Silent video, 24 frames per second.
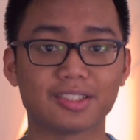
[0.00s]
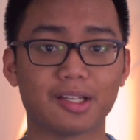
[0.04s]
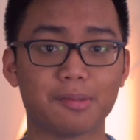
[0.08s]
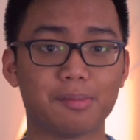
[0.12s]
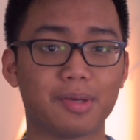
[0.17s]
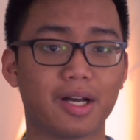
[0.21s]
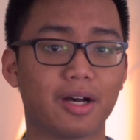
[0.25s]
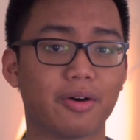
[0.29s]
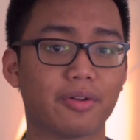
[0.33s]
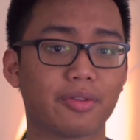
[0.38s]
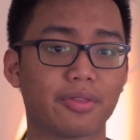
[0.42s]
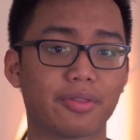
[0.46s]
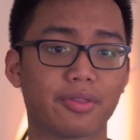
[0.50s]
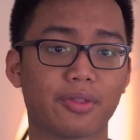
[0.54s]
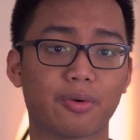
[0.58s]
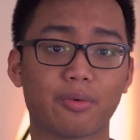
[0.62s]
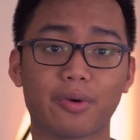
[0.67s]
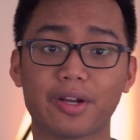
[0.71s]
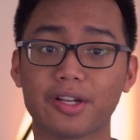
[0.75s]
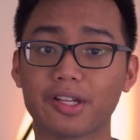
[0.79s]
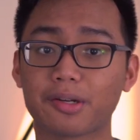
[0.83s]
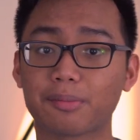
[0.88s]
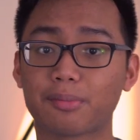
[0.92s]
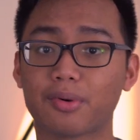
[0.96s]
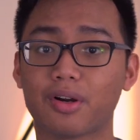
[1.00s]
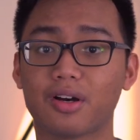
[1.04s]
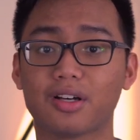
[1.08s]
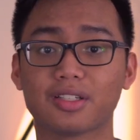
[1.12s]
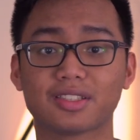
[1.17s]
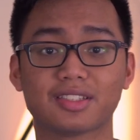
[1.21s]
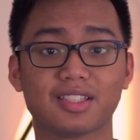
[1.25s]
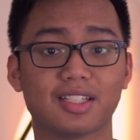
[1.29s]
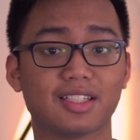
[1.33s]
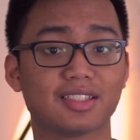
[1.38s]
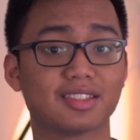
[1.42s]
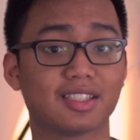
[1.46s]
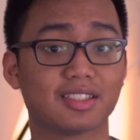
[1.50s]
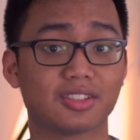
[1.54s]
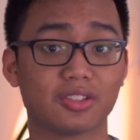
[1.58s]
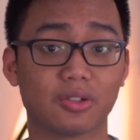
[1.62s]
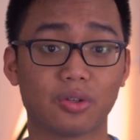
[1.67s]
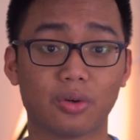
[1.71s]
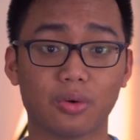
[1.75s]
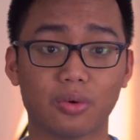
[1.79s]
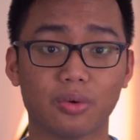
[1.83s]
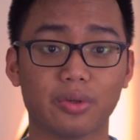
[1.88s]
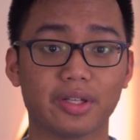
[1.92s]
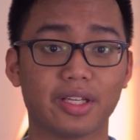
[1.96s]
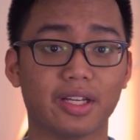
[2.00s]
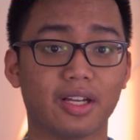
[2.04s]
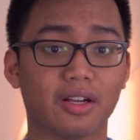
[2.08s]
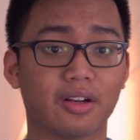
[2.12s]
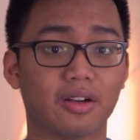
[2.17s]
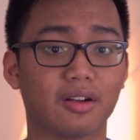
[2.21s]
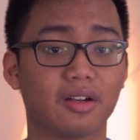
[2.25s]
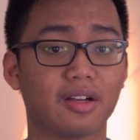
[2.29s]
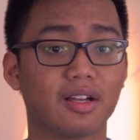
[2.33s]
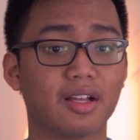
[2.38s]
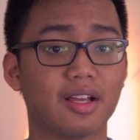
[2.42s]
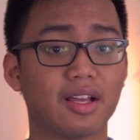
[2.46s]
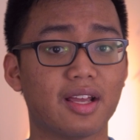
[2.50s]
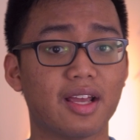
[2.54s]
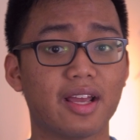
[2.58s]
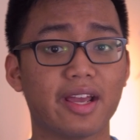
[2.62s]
about the writing process as a whole here,